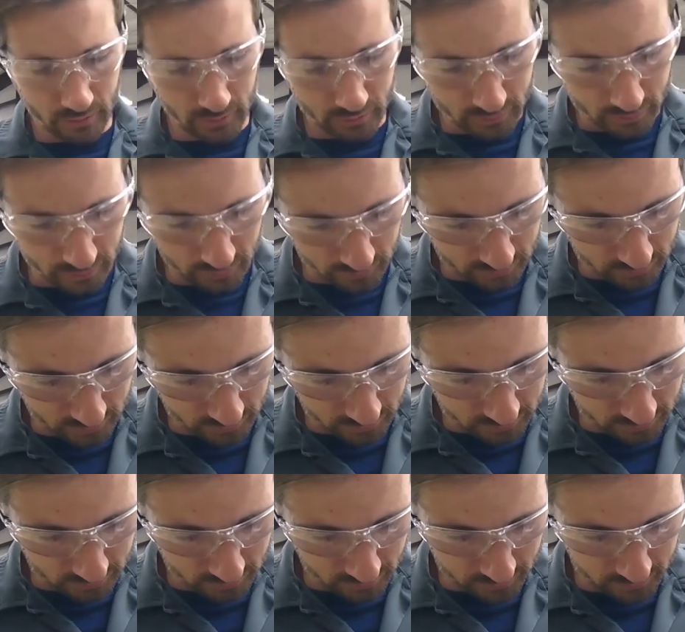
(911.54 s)
It's going to sit
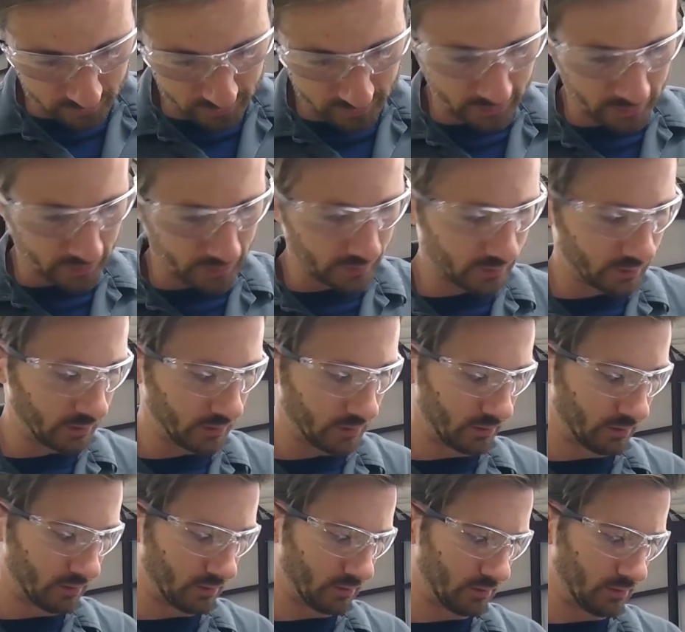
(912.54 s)
so much
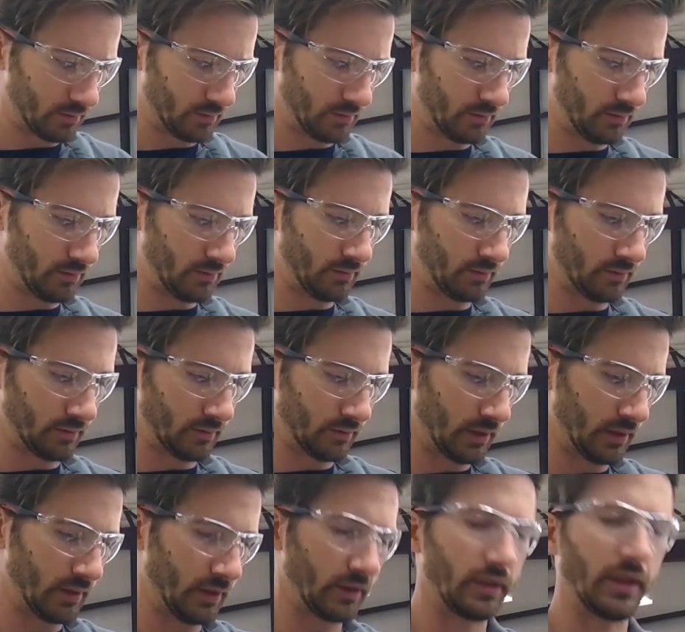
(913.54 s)
nicer. It
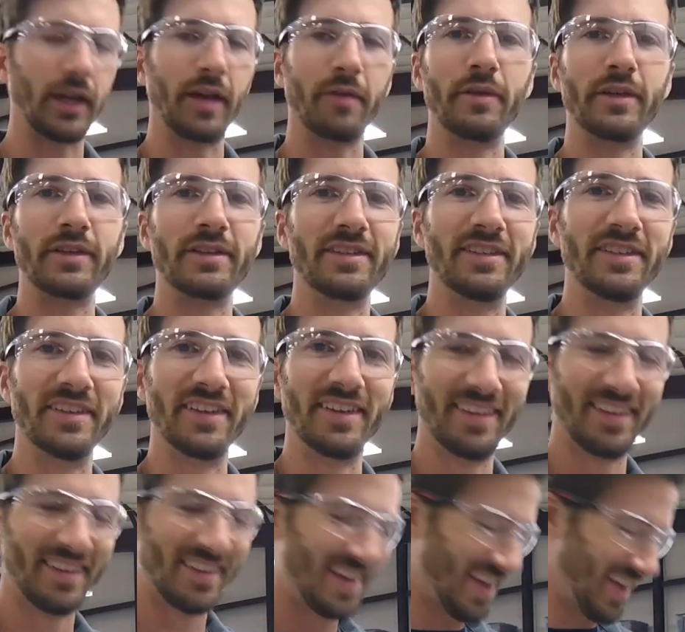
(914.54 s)
looked like I meant to do
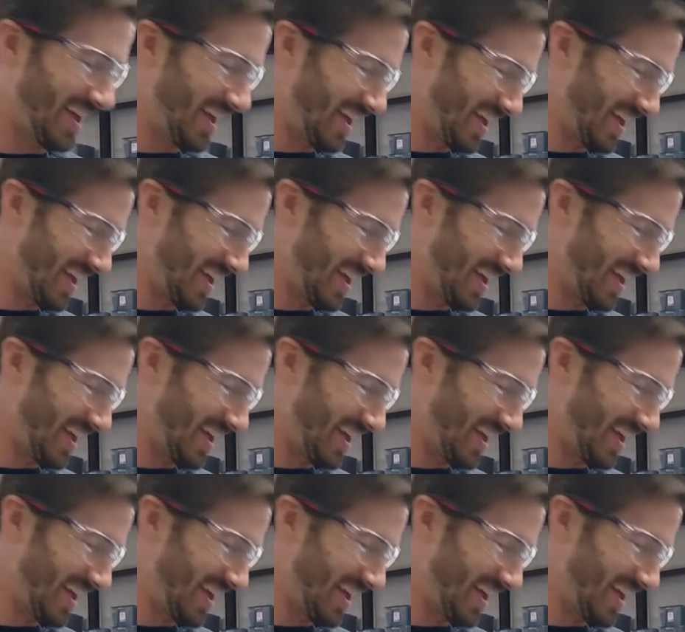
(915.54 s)
it.